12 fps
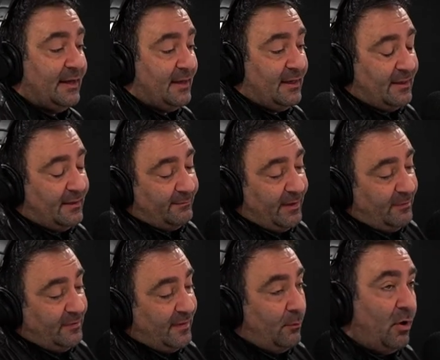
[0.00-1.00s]
Uh,
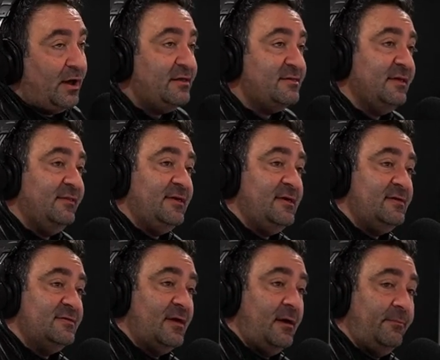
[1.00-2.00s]
maybe they want to see
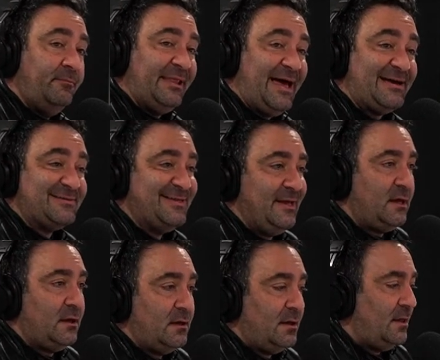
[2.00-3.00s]
these uh,
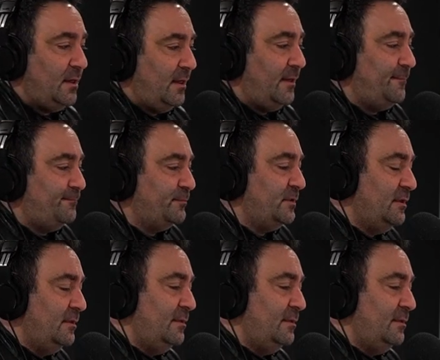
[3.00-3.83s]
plastic, um,